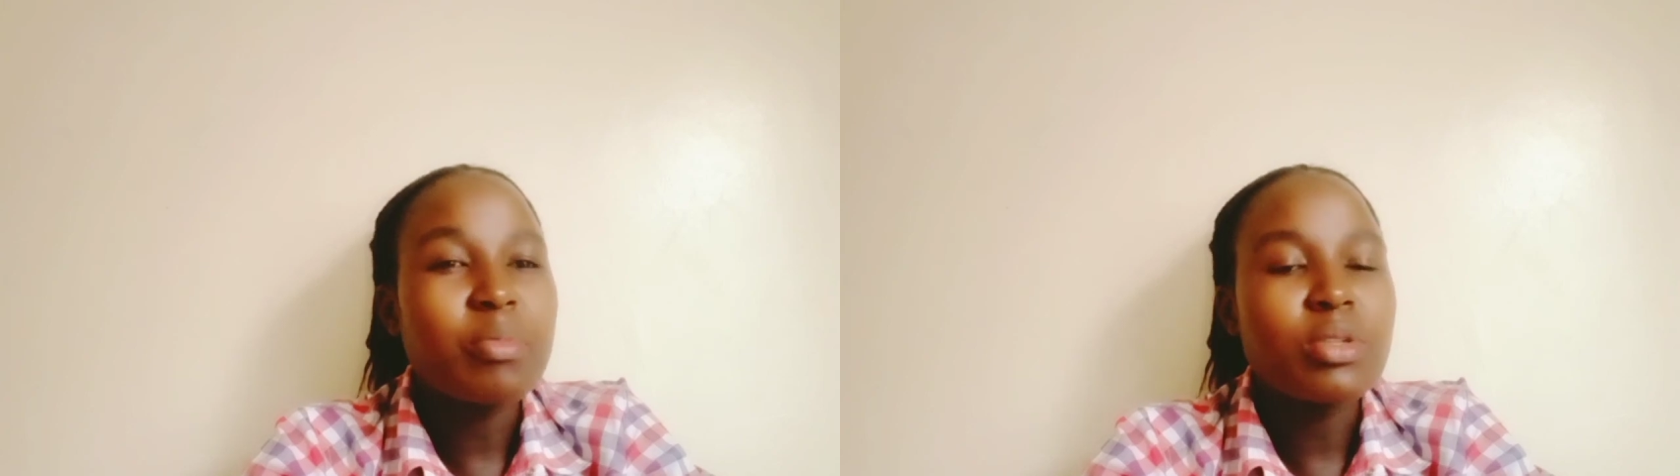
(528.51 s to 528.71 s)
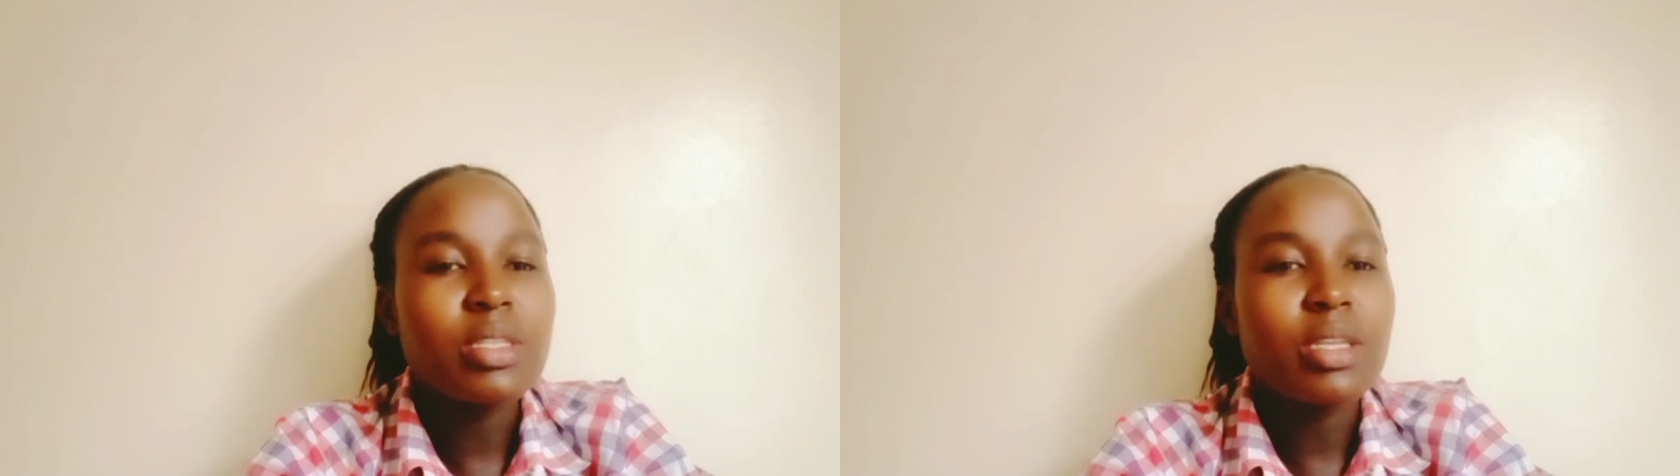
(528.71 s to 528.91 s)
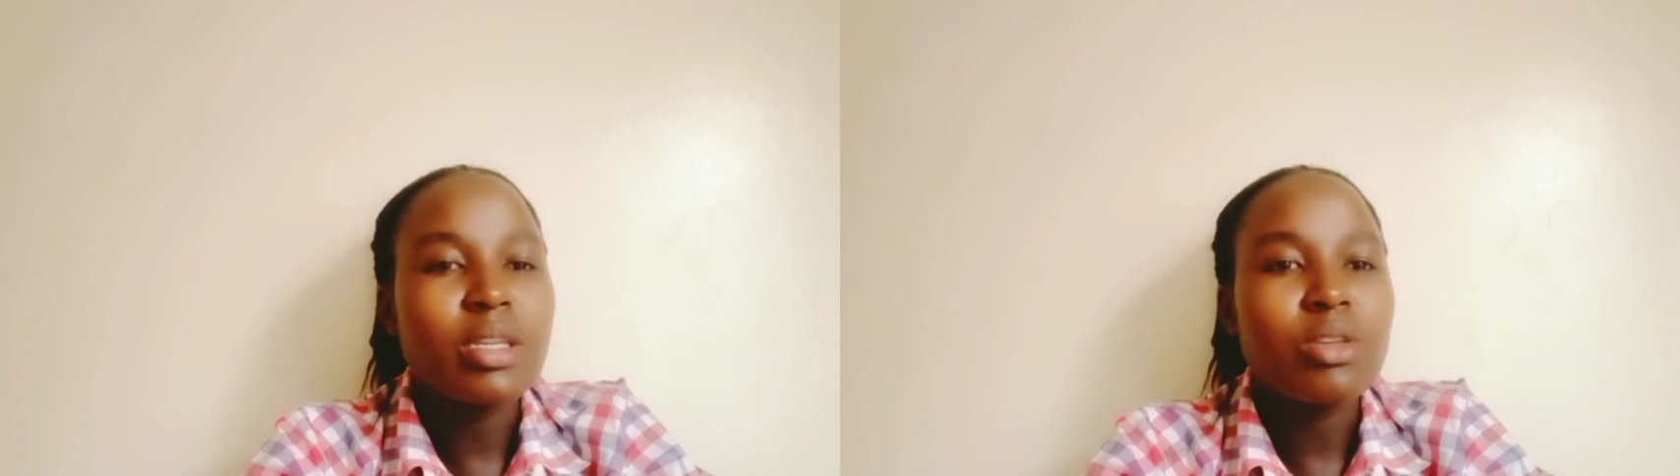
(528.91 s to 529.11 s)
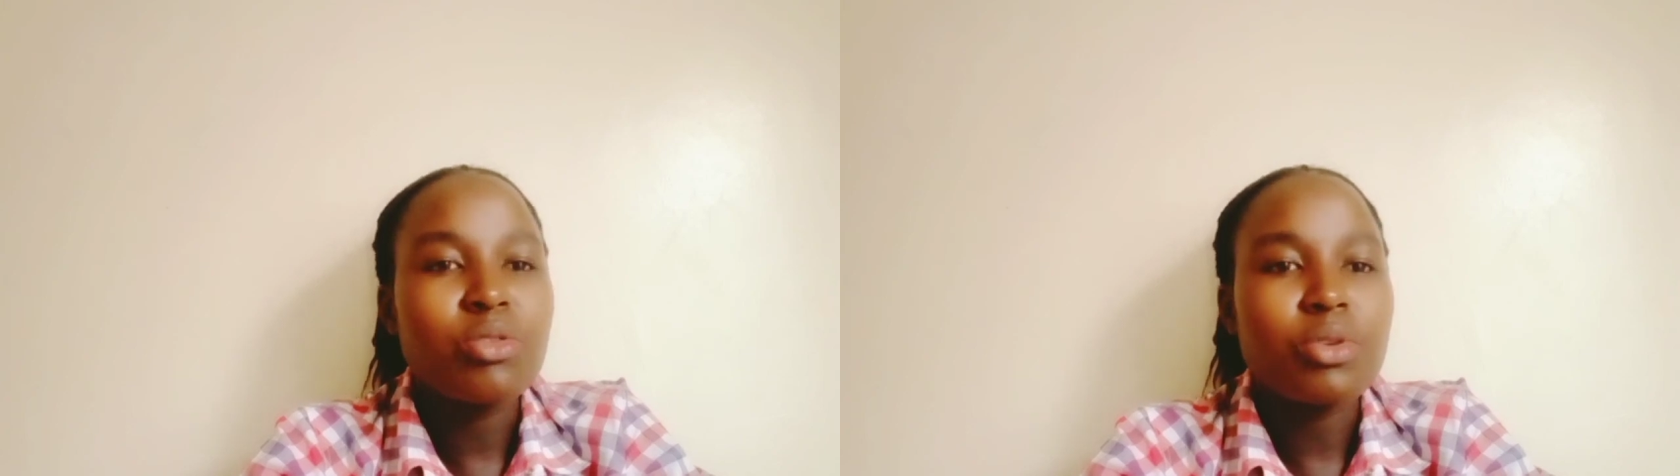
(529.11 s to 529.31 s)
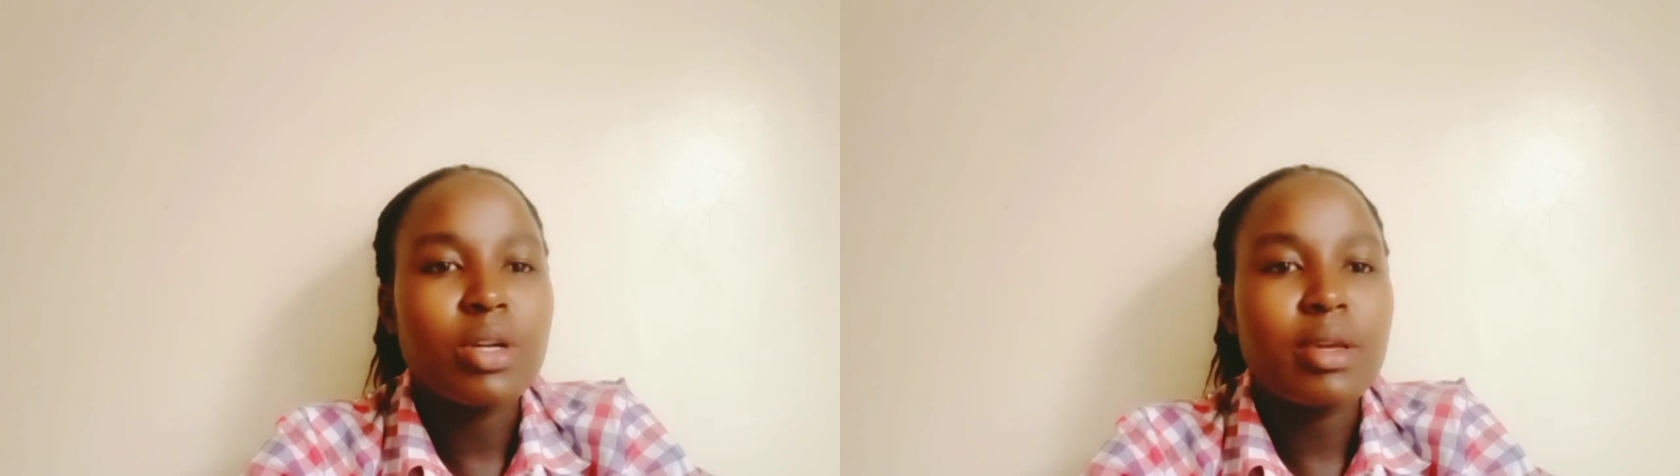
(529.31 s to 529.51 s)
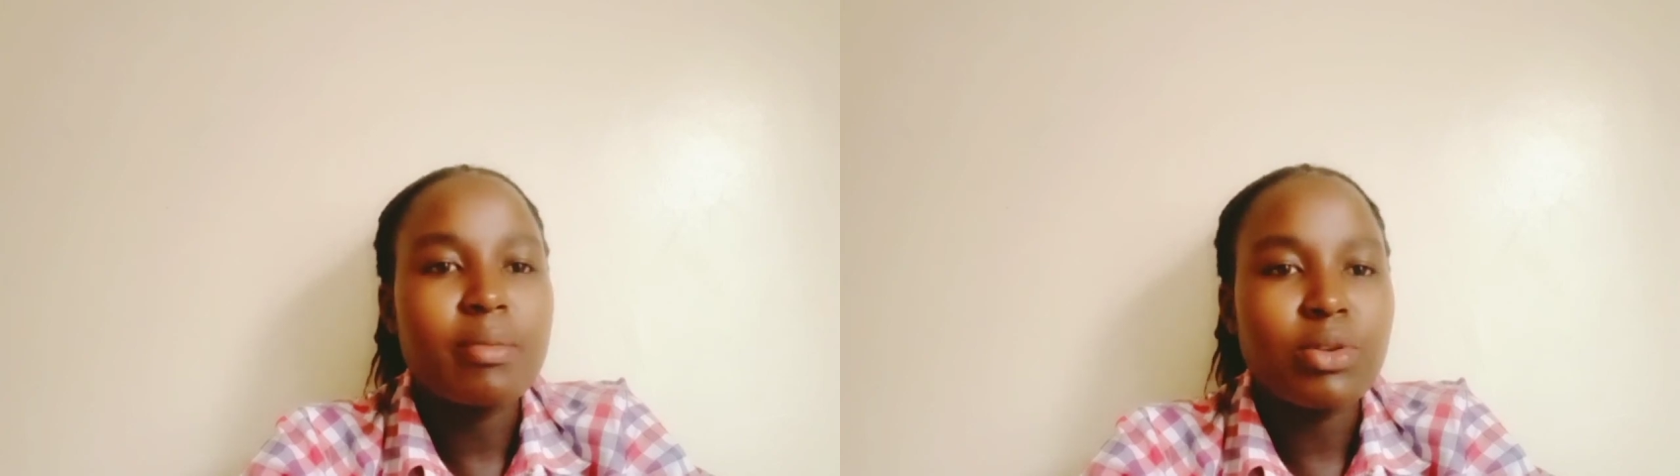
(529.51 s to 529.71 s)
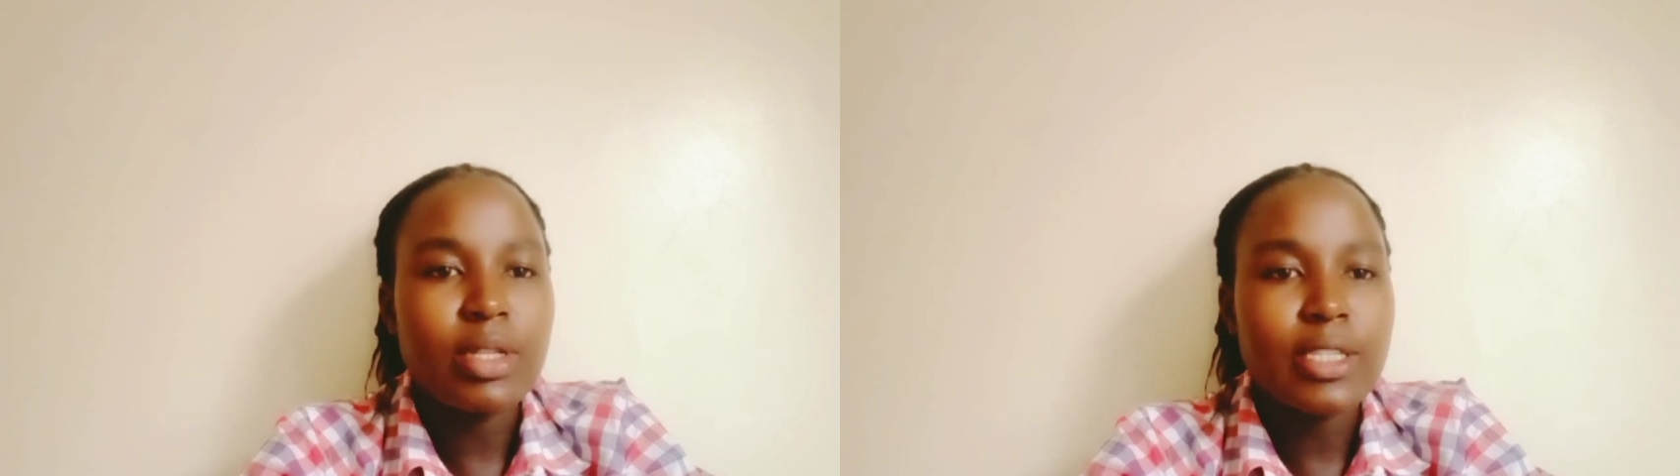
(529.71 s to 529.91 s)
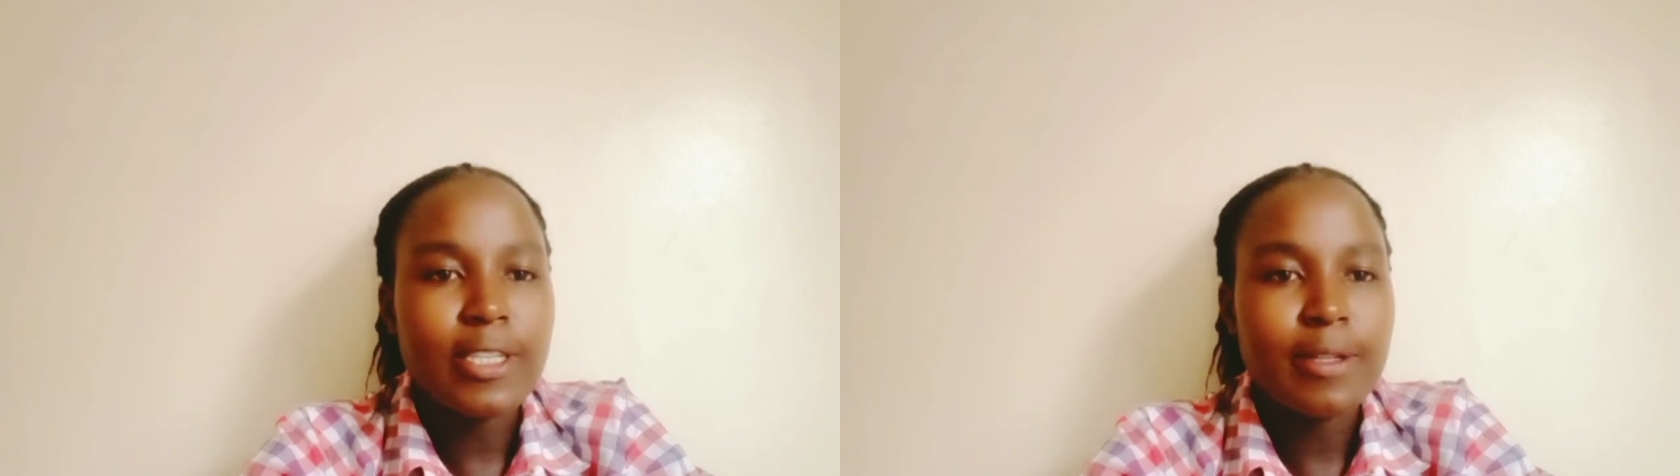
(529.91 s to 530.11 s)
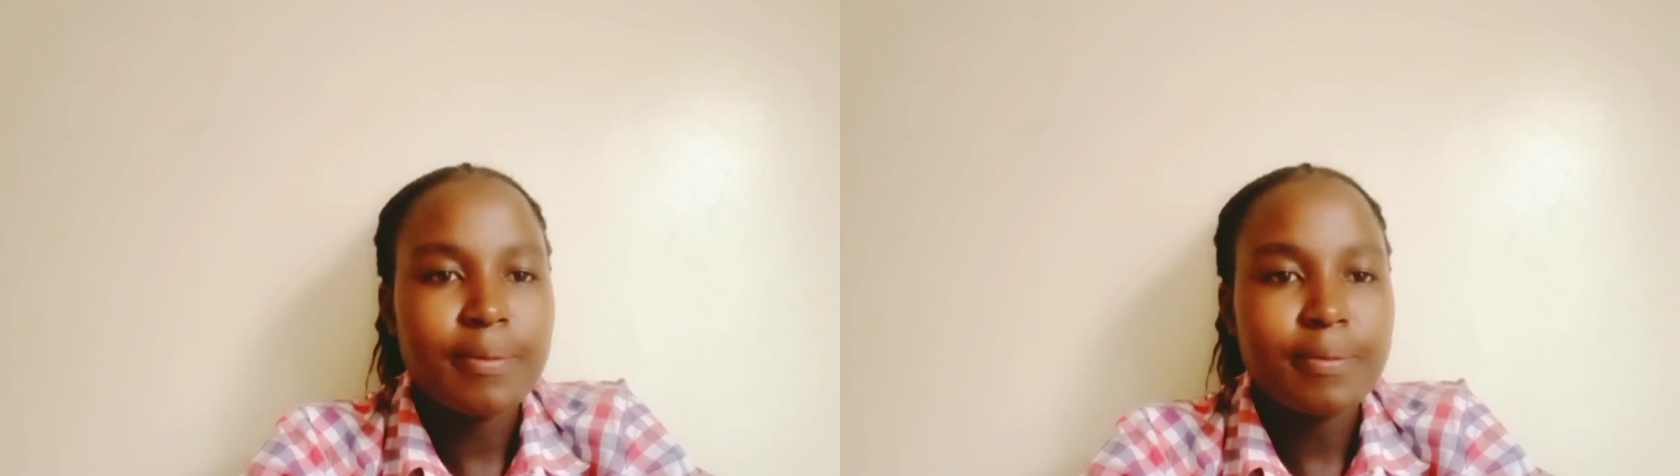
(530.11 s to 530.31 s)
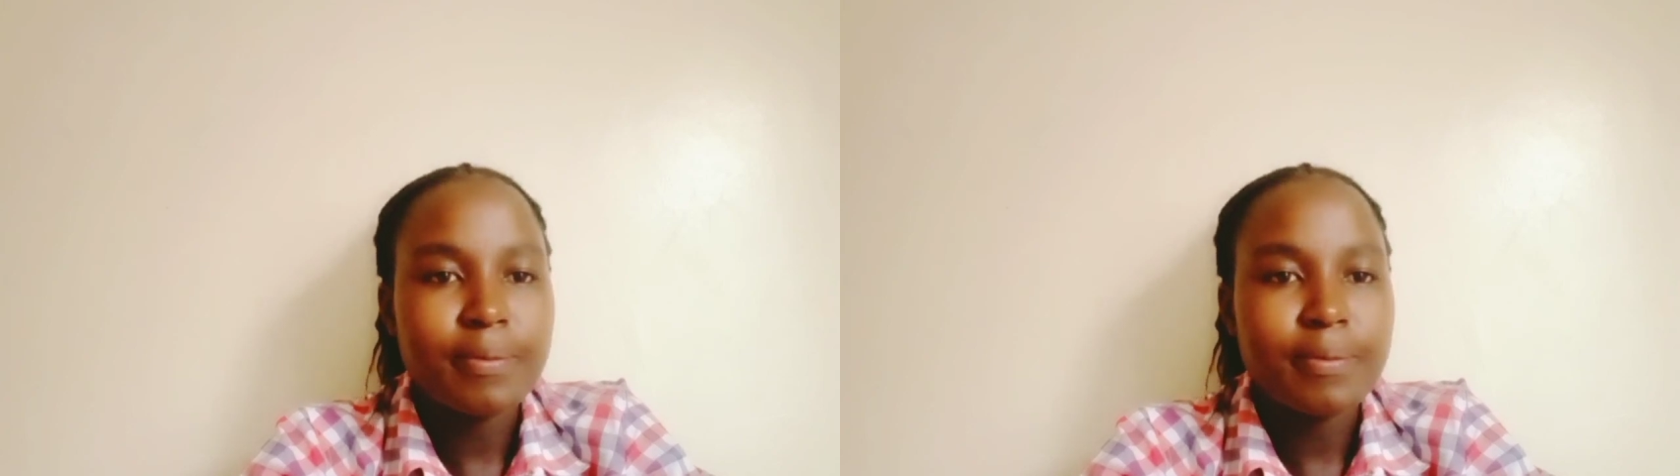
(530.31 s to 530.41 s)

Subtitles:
boosting your immunity.